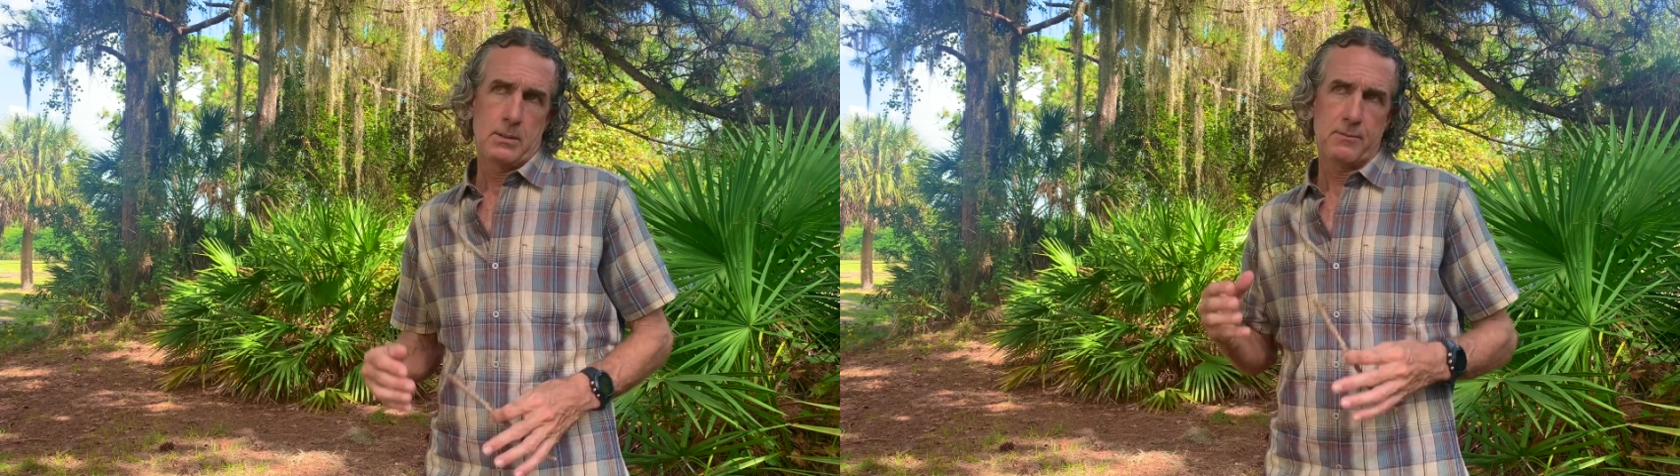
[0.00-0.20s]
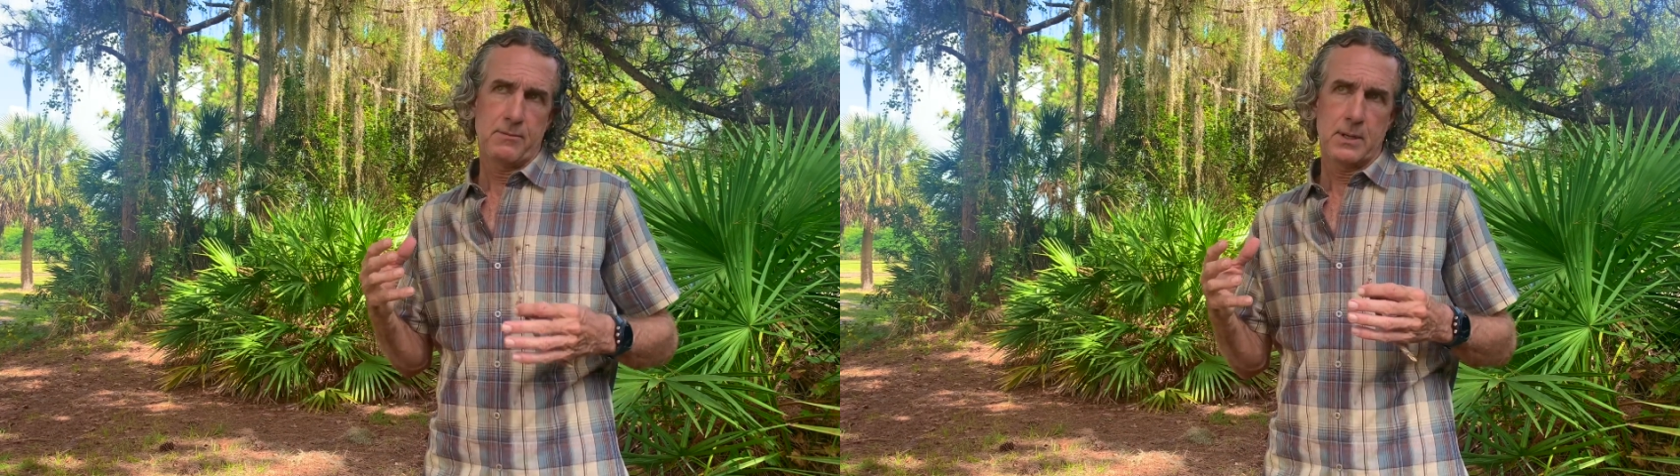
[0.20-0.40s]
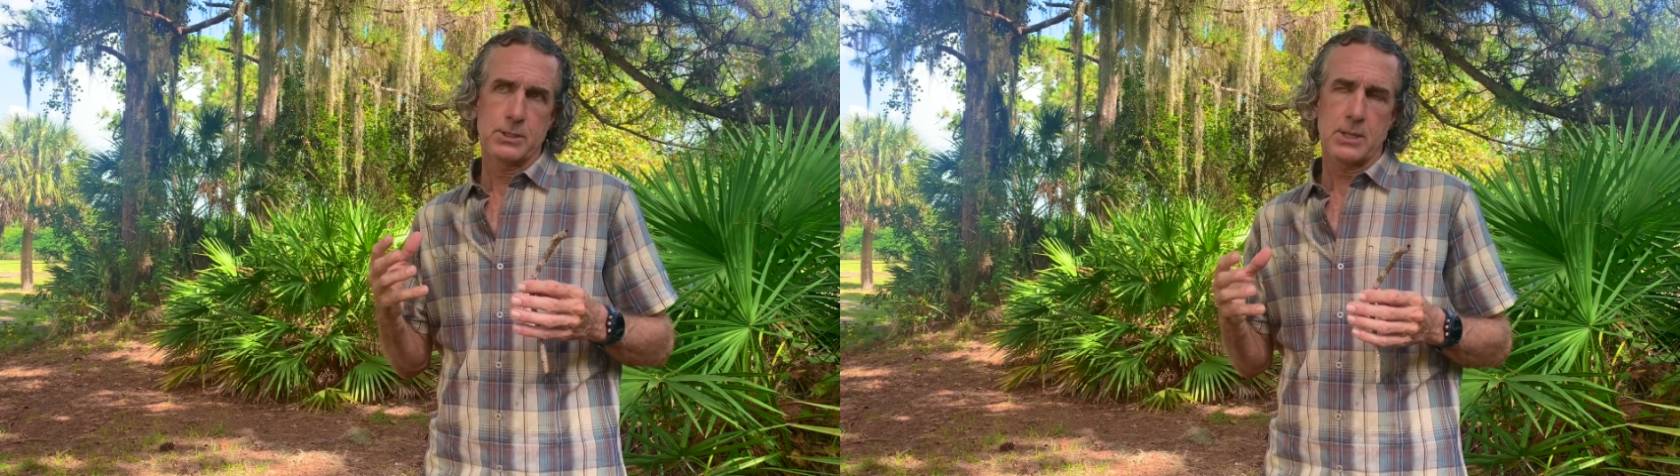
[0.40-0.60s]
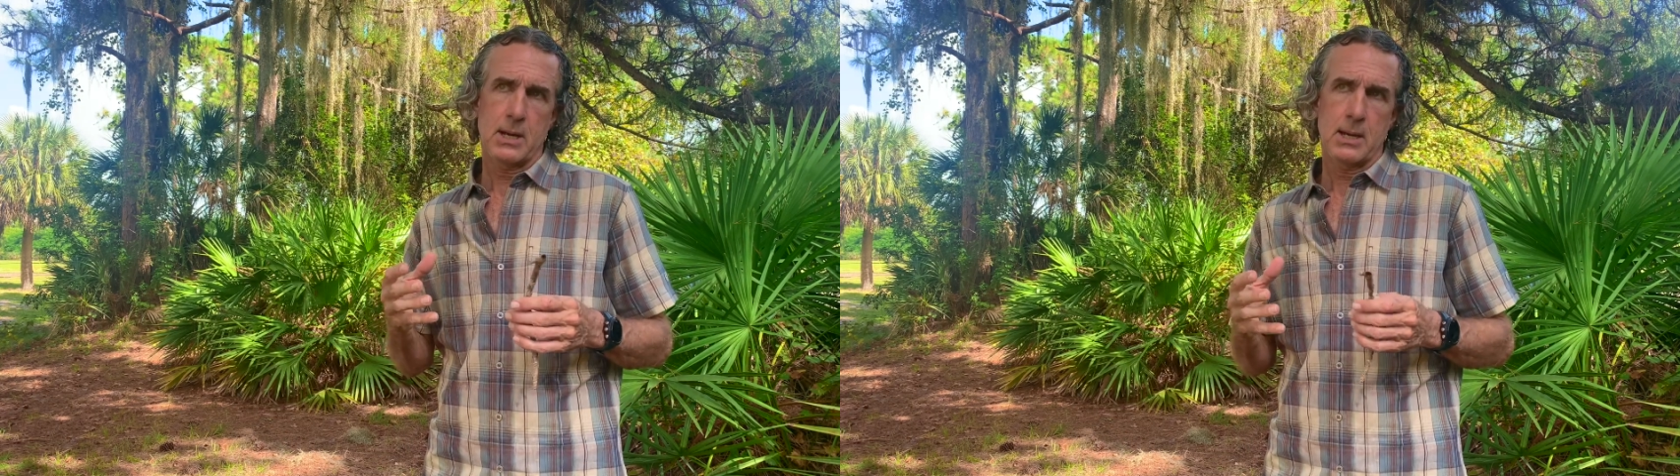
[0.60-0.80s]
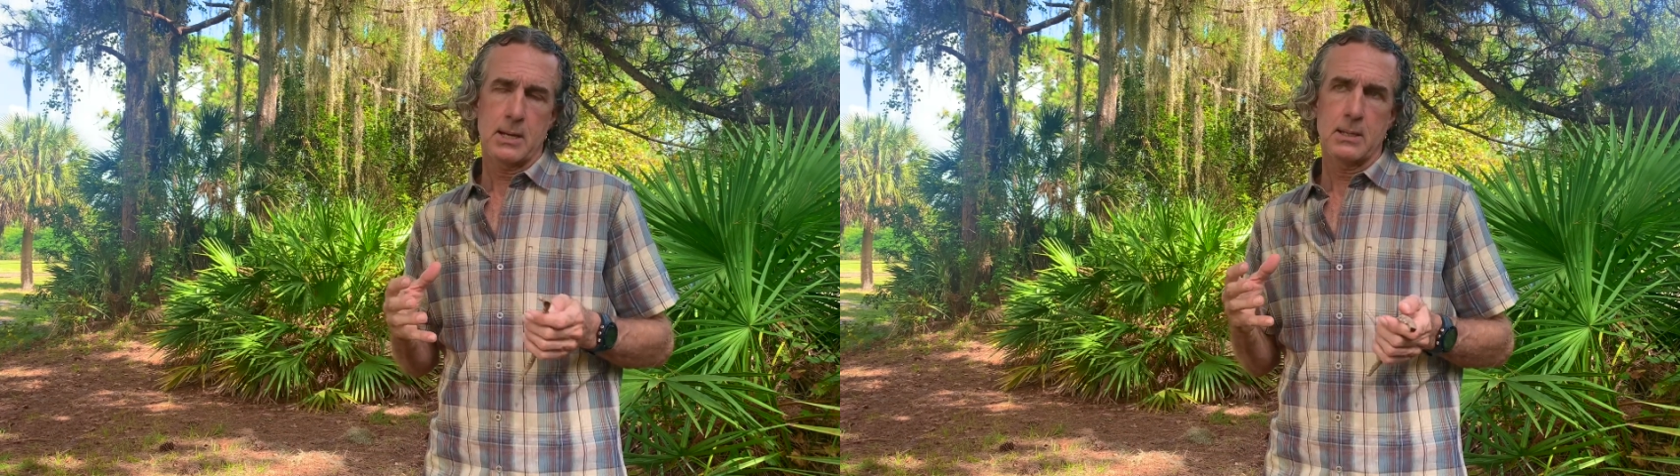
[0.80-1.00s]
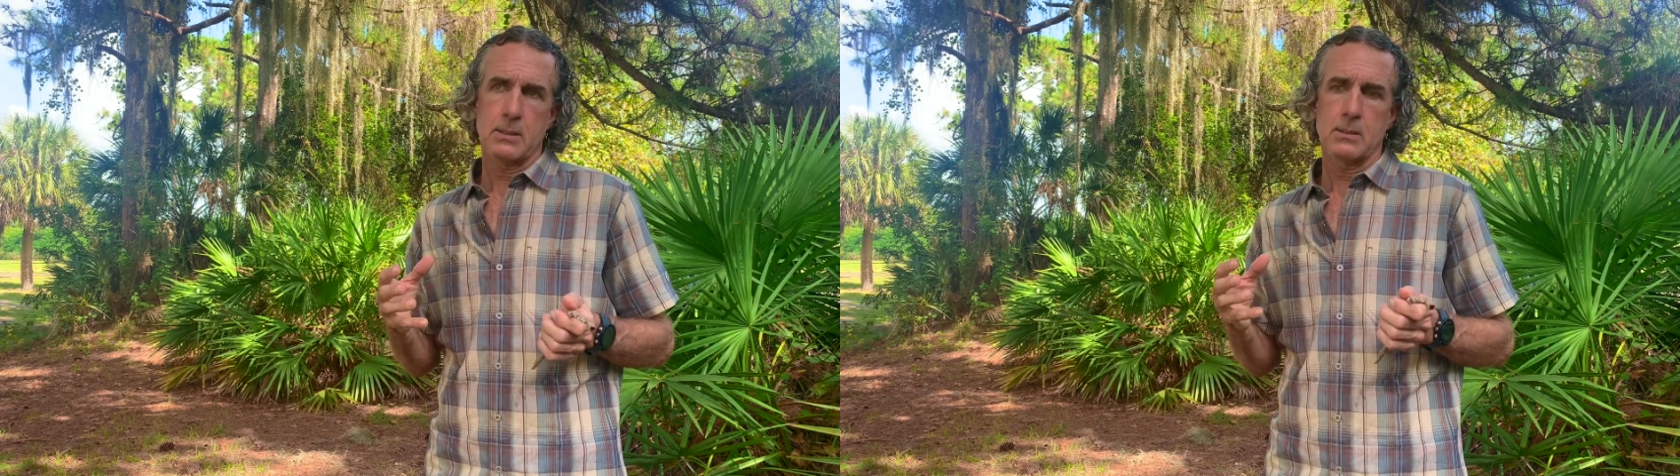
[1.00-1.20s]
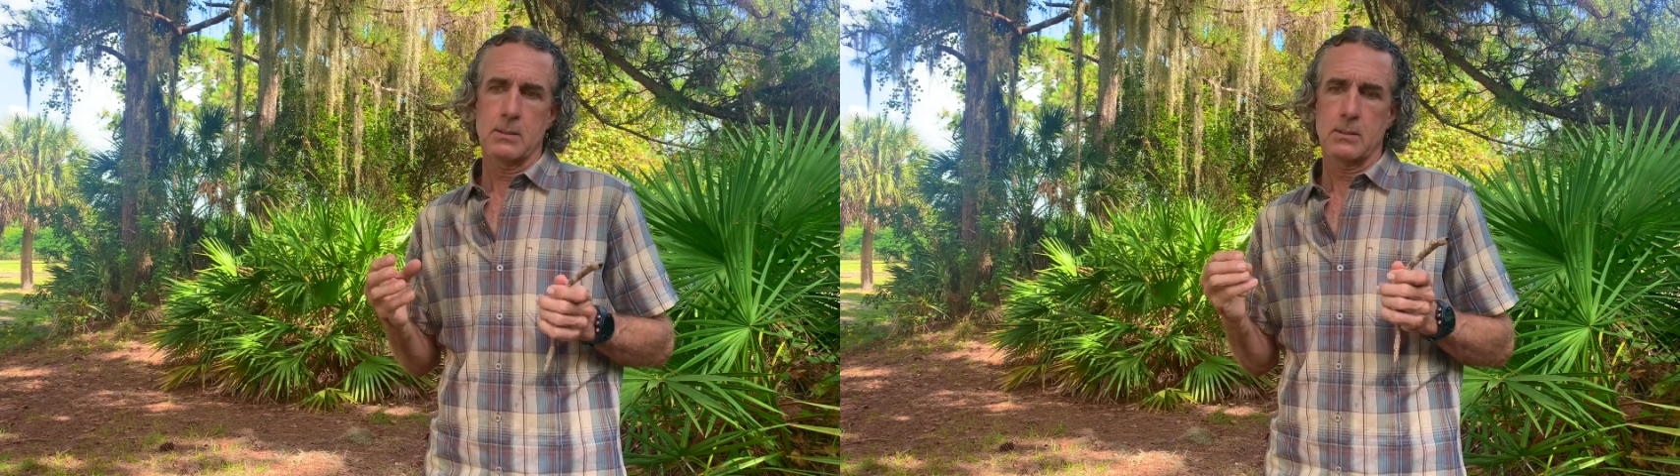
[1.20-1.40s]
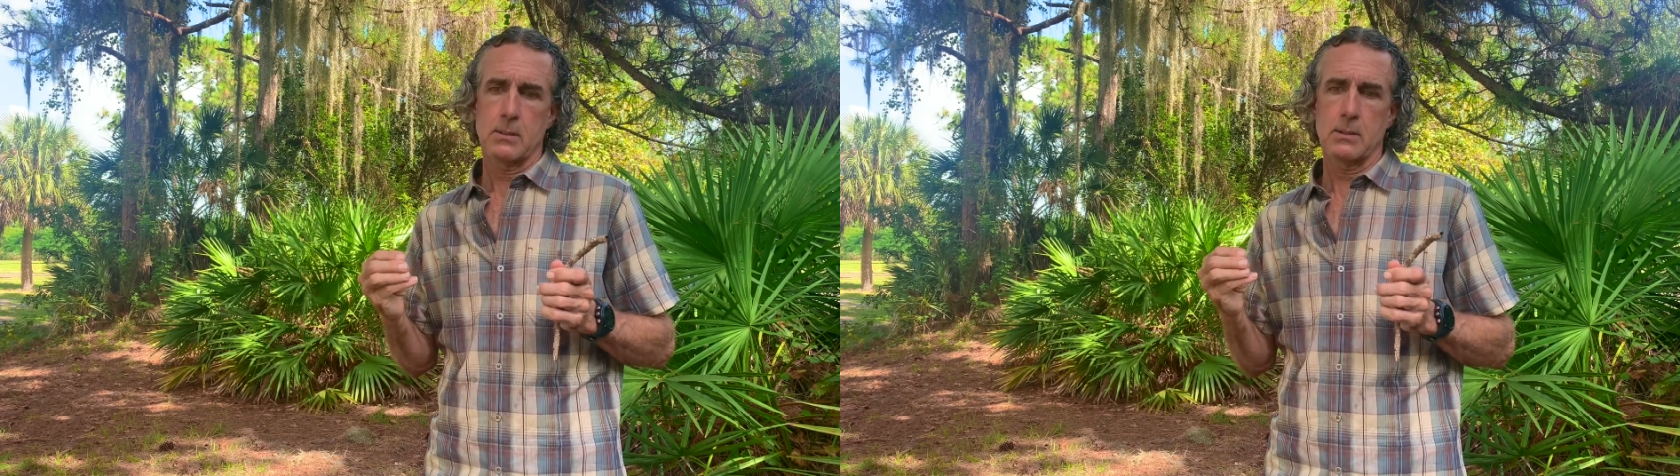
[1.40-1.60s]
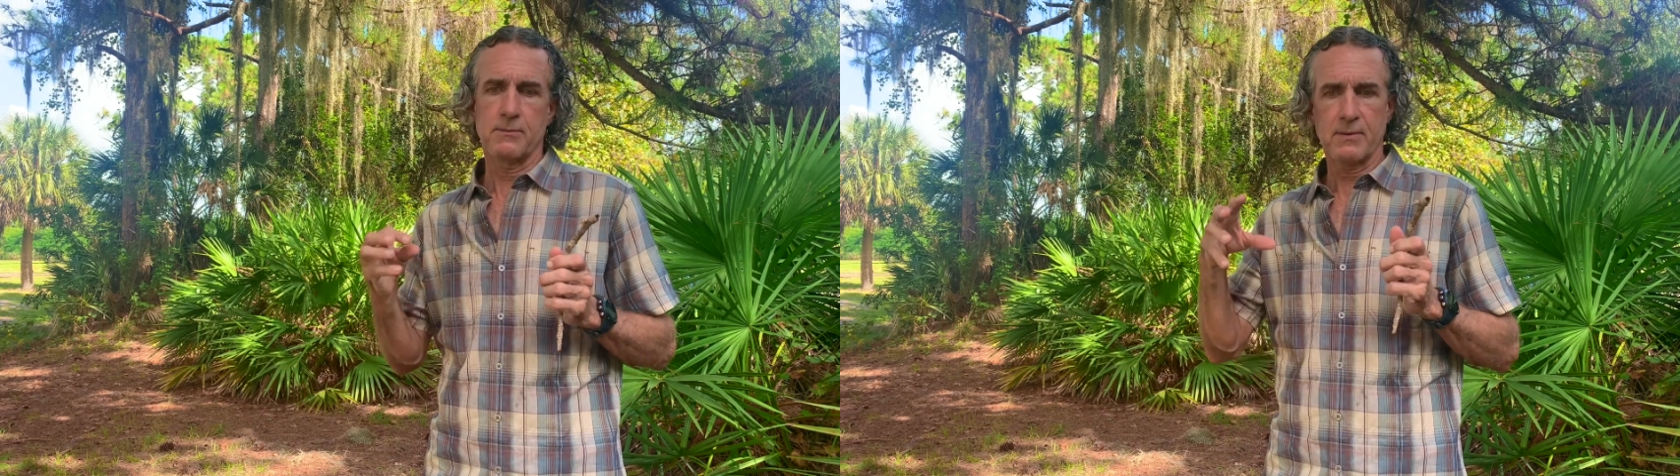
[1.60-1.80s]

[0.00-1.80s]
The fungi, the